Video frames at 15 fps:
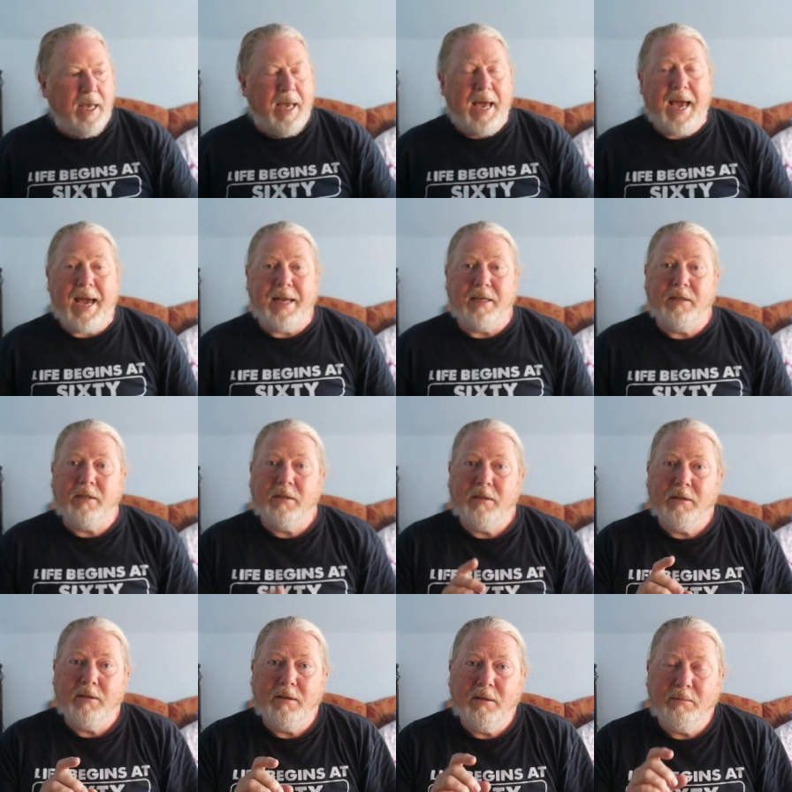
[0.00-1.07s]
and
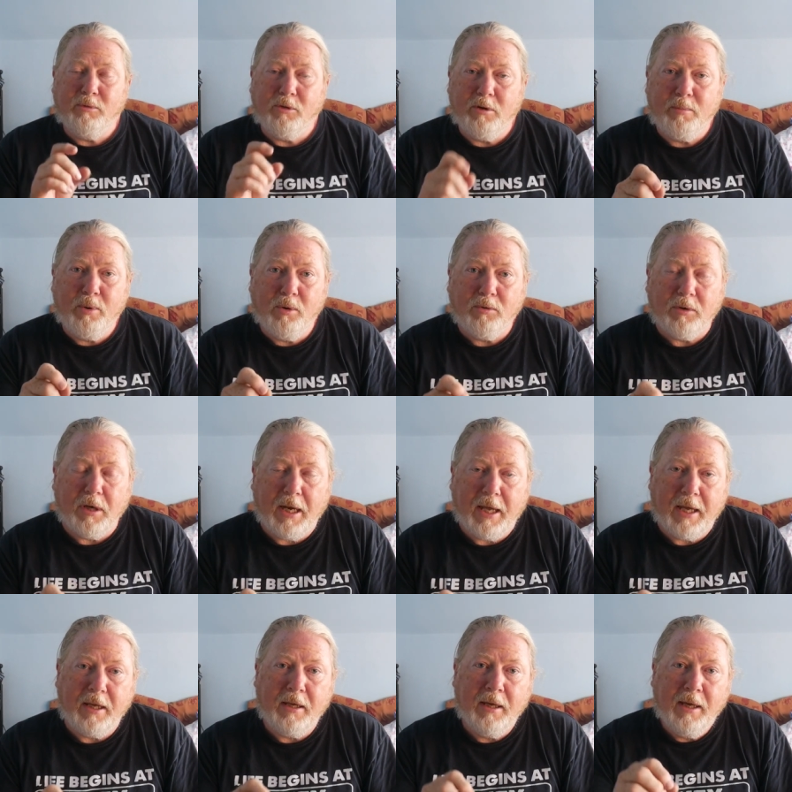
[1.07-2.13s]
more
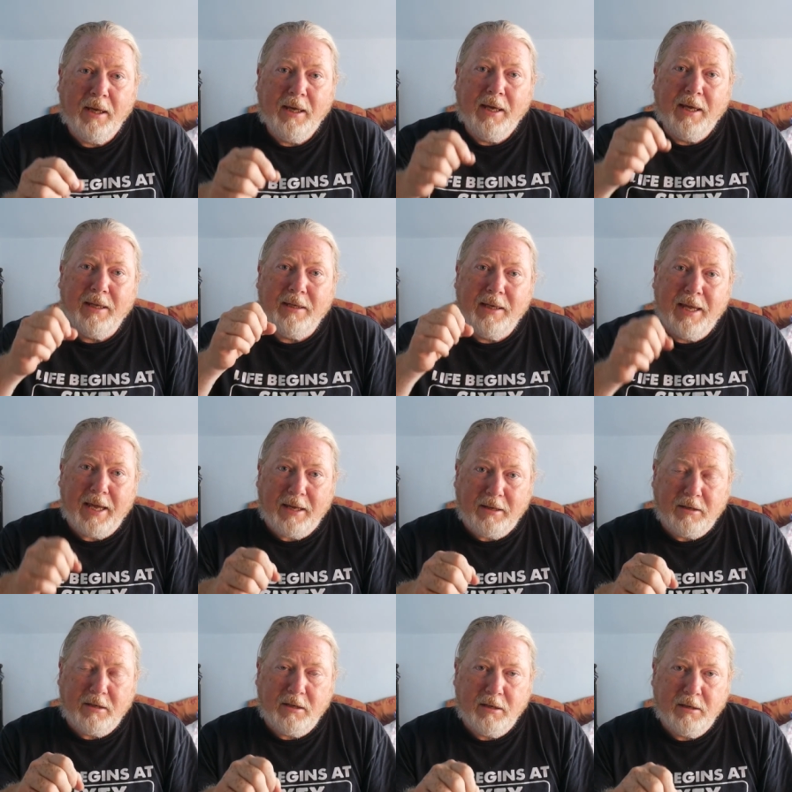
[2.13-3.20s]
importantly a
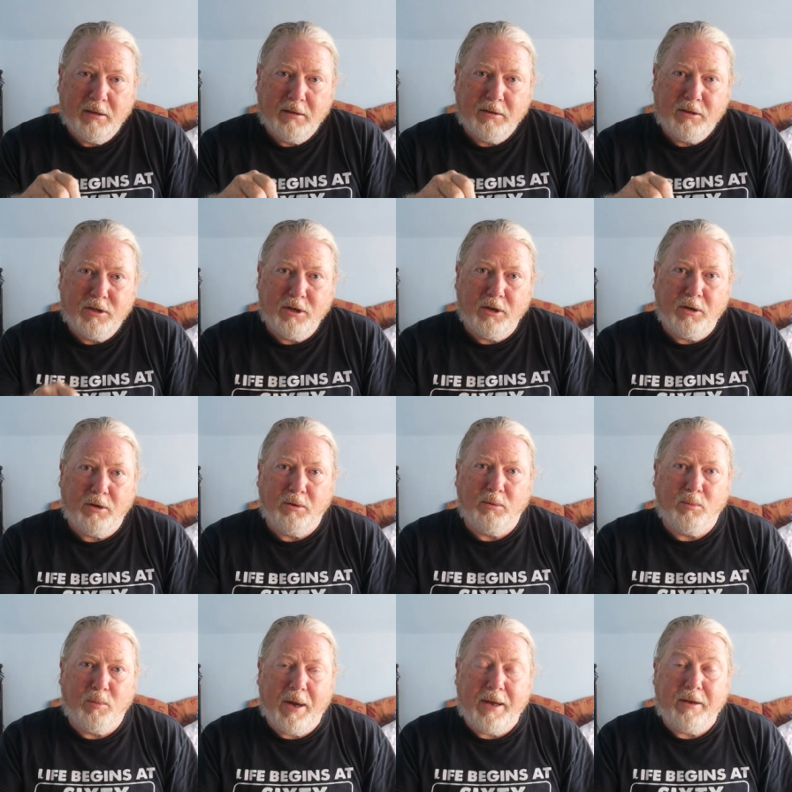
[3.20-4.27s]
link to
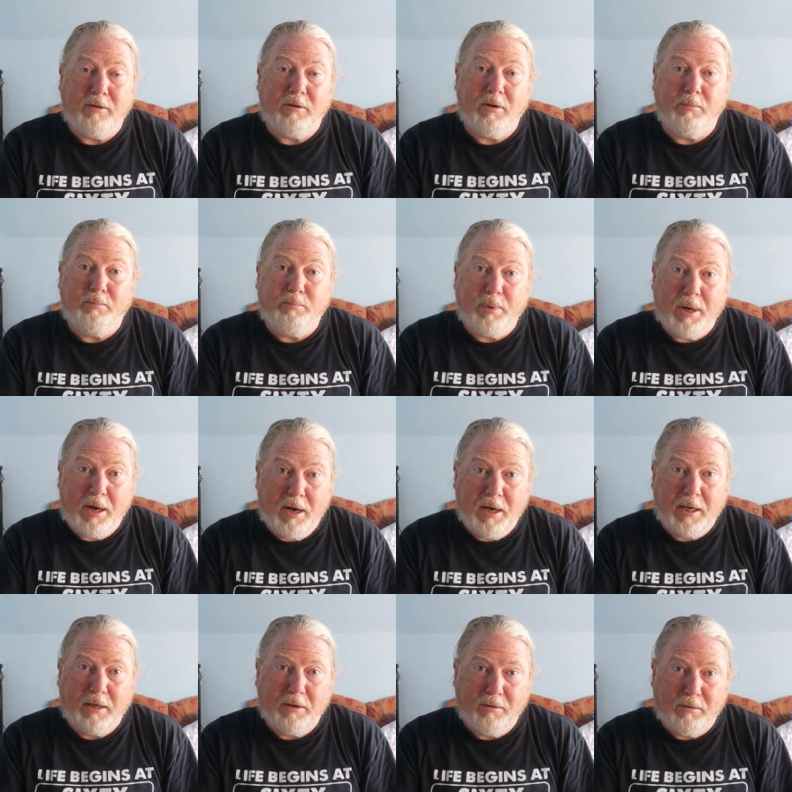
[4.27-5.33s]
where you can buy
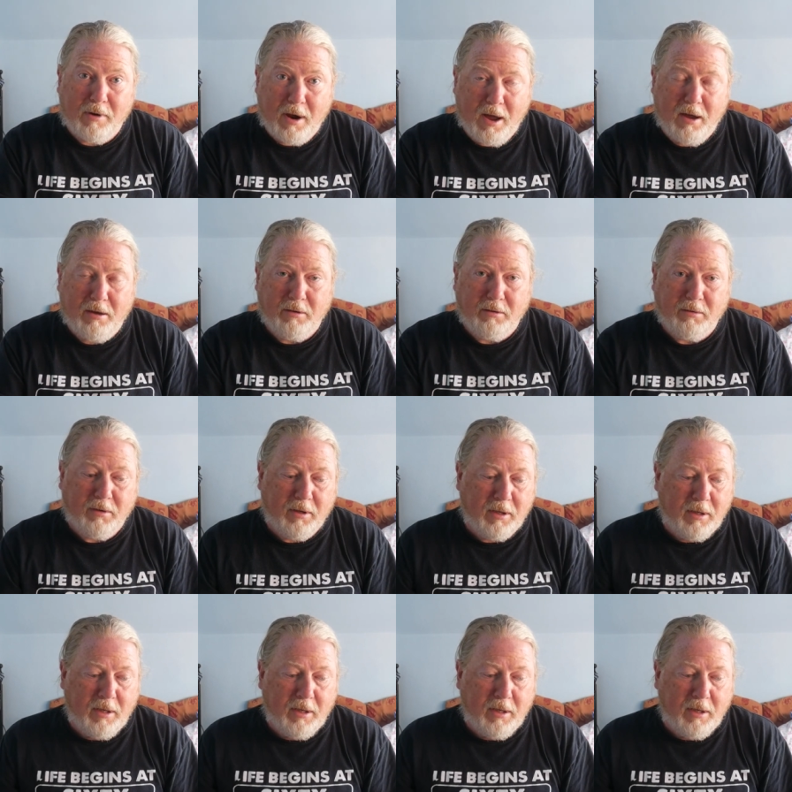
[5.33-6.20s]
your own.